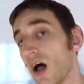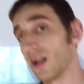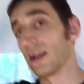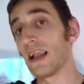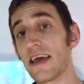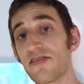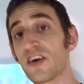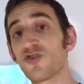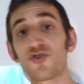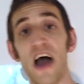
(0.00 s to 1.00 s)
length
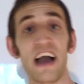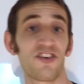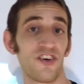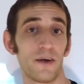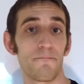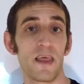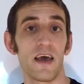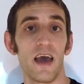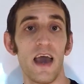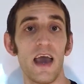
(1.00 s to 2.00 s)
contraction,
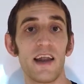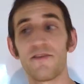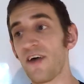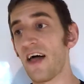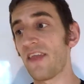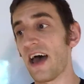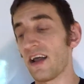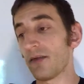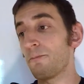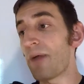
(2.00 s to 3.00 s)
and he found
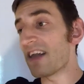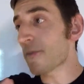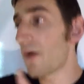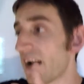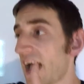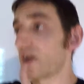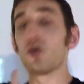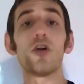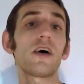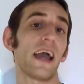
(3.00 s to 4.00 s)
that based upon how you
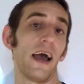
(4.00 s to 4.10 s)
look